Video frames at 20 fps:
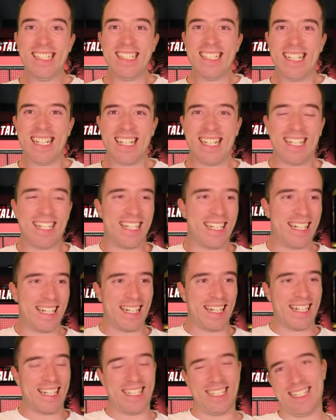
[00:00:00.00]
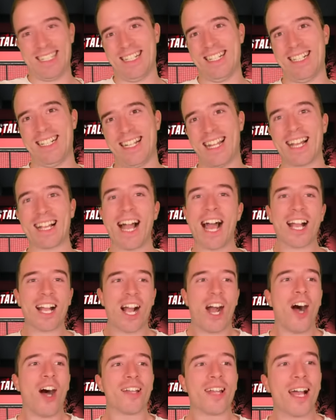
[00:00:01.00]

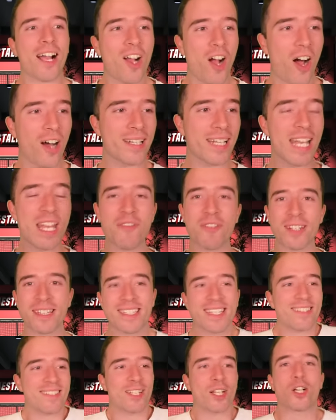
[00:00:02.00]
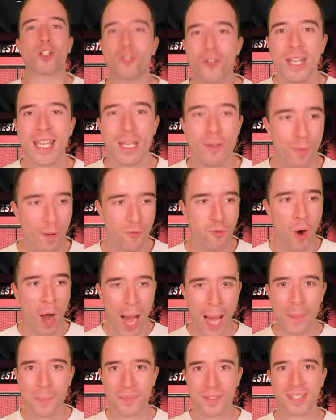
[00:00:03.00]
I can't even disagree with what
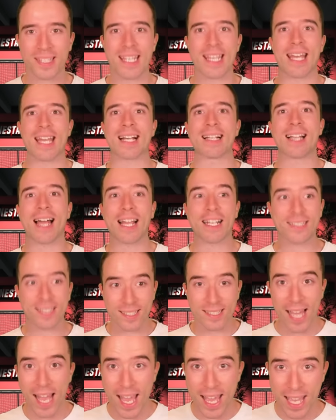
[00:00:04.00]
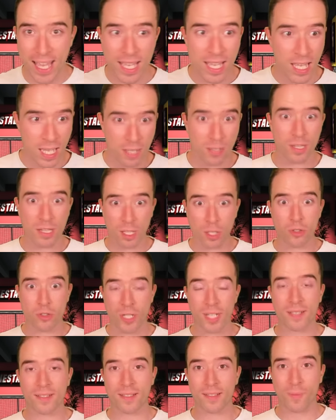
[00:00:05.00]
I'm seeing. Like, today, the
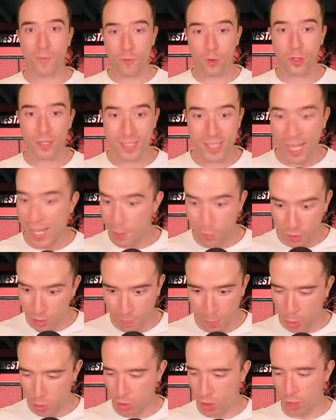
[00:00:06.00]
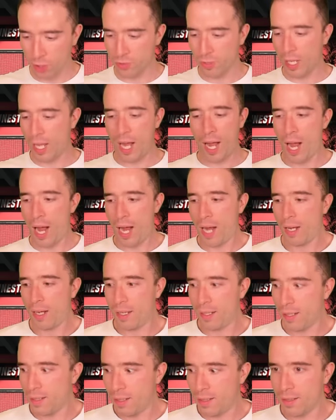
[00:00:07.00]
criticism for today was spot on.
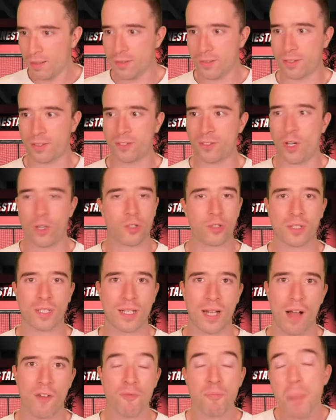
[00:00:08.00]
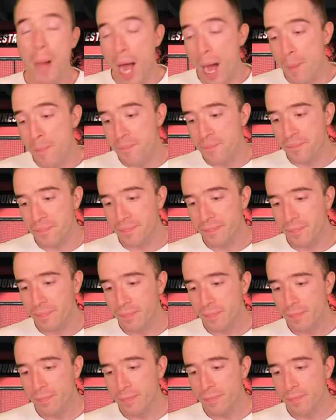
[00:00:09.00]
Just not good enough. But
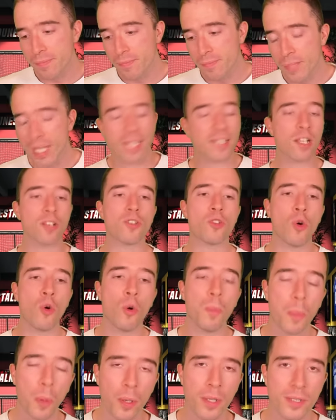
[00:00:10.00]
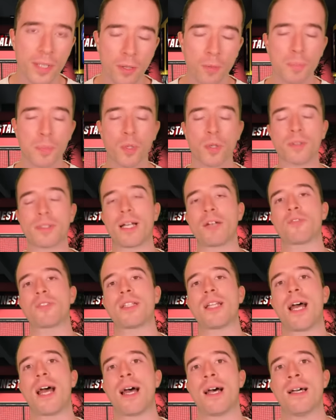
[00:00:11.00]
it doesn't all boil down to
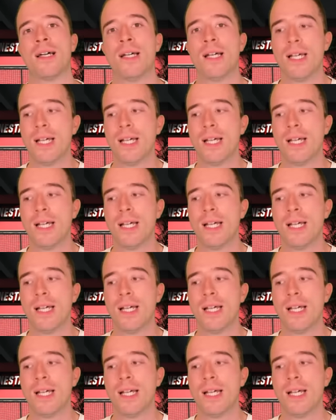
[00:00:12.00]
that.